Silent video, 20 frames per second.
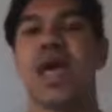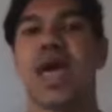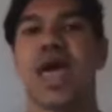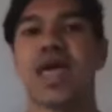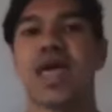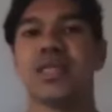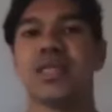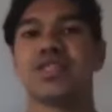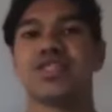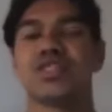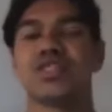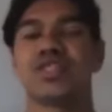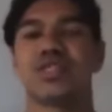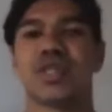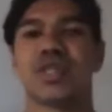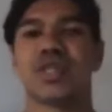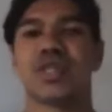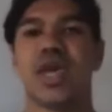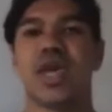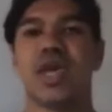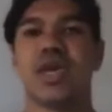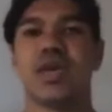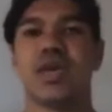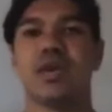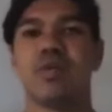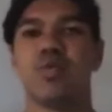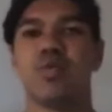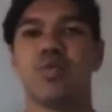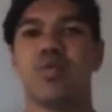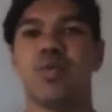And let's just
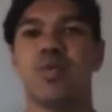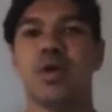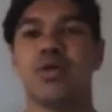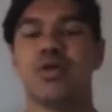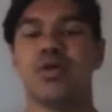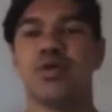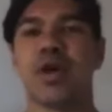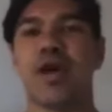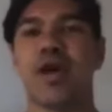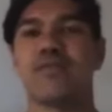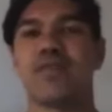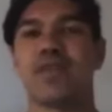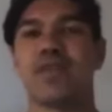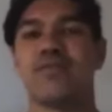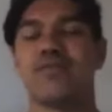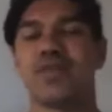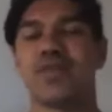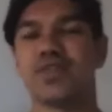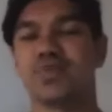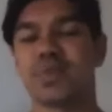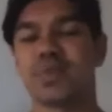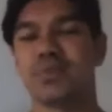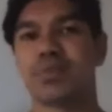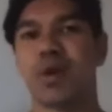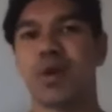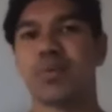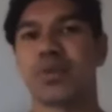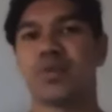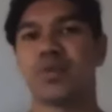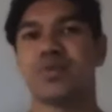say, well, you have that investment
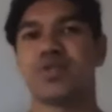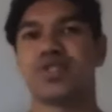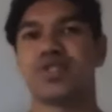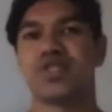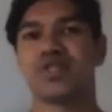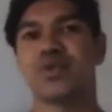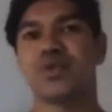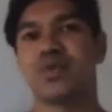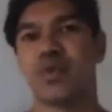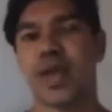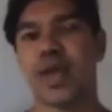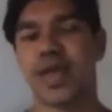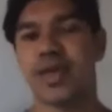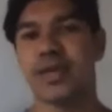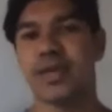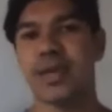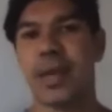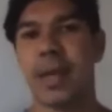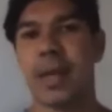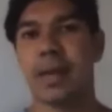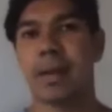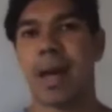property, which is great.